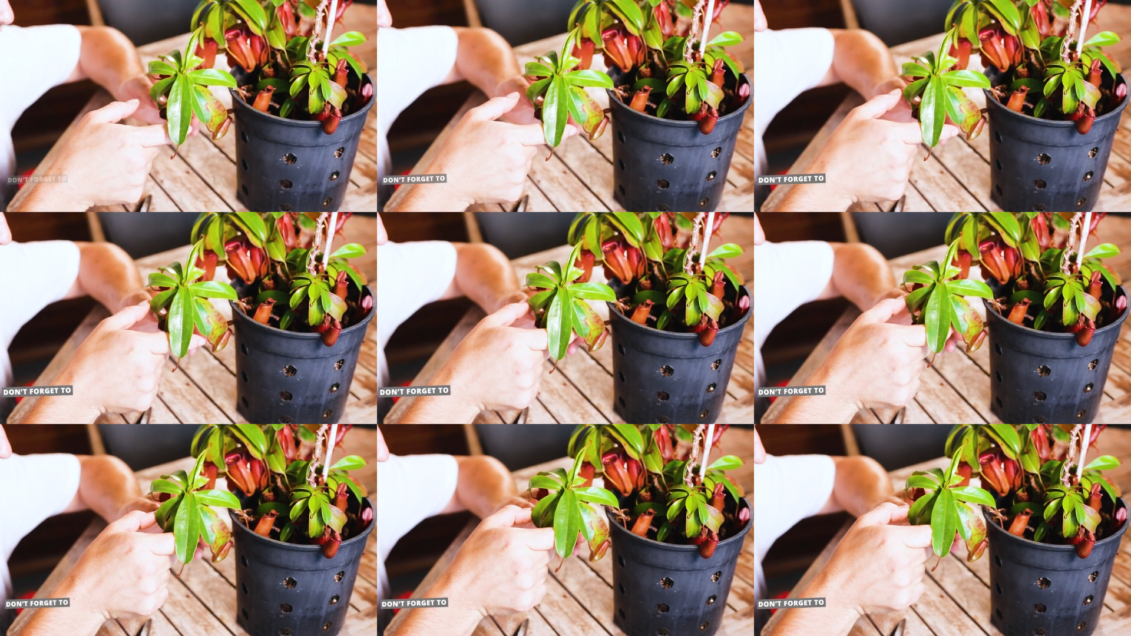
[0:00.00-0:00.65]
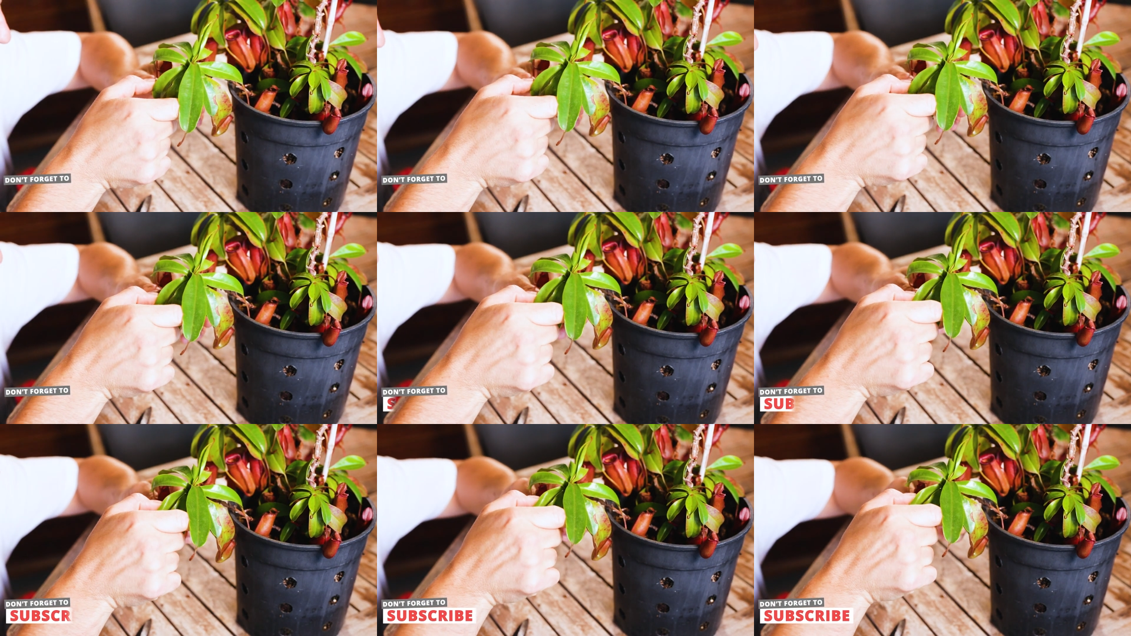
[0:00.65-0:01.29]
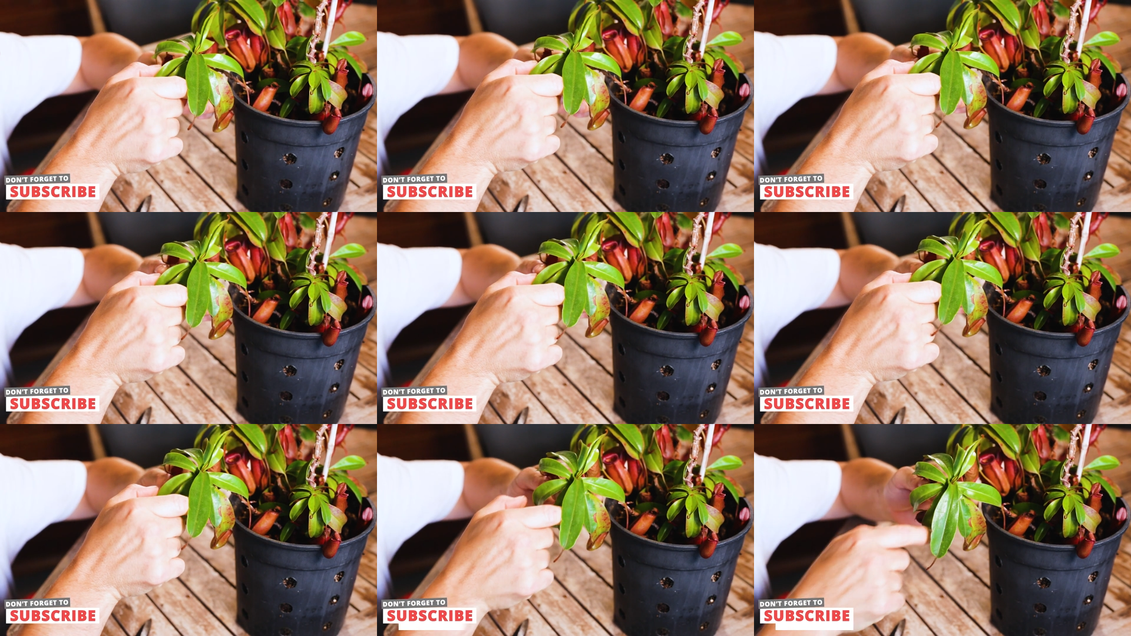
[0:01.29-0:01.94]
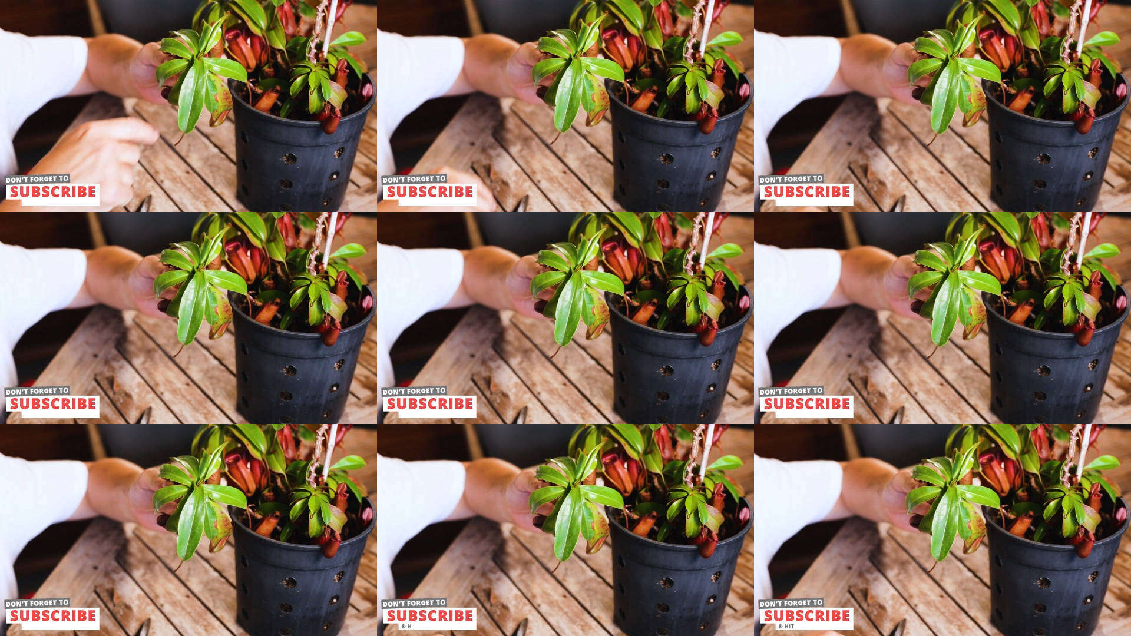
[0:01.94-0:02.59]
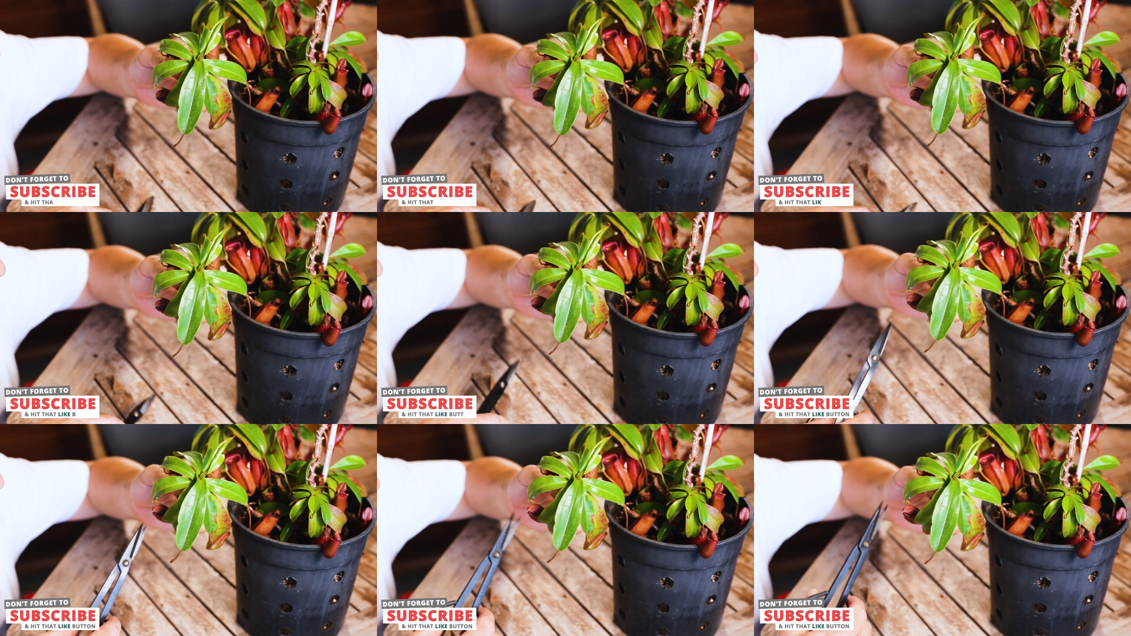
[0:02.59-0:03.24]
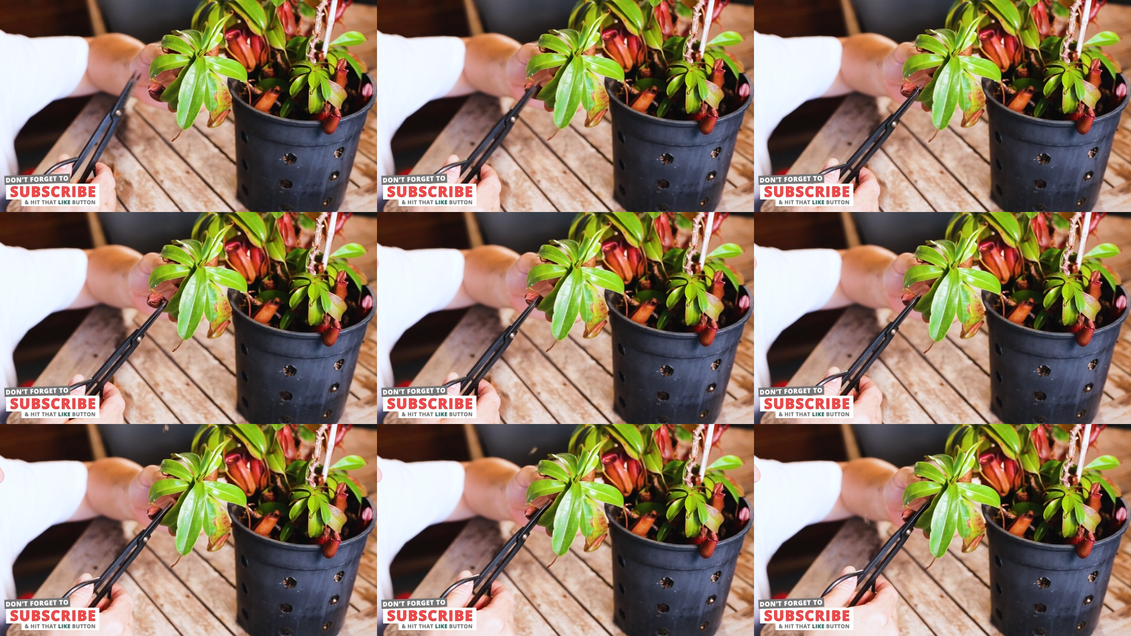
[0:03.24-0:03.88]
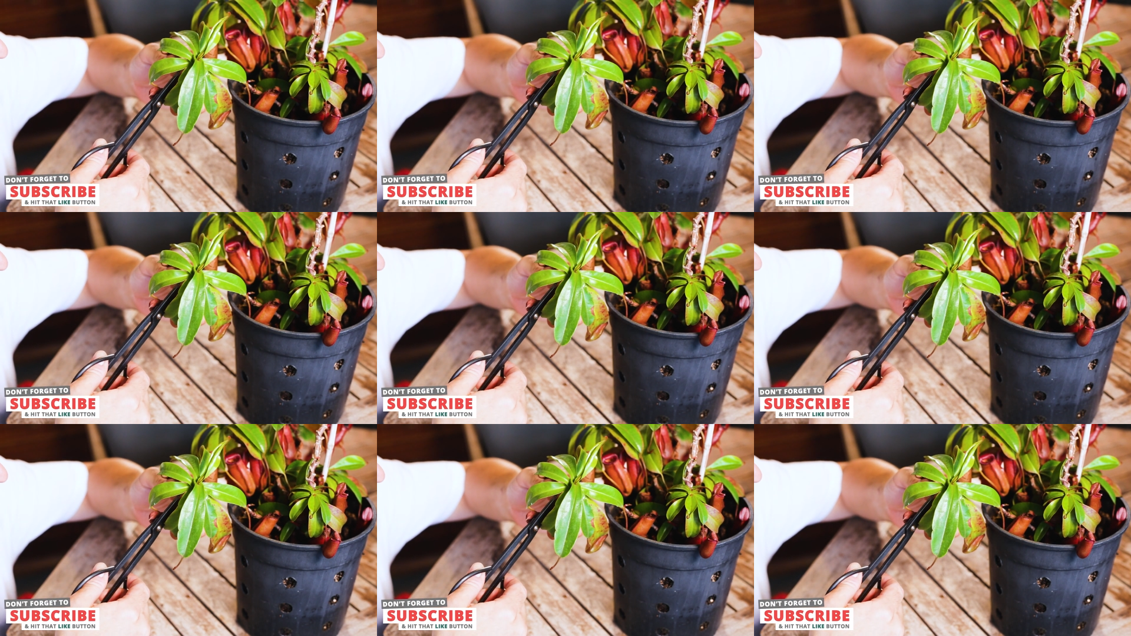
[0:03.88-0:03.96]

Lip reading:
No face is visible, so there are no lips to read.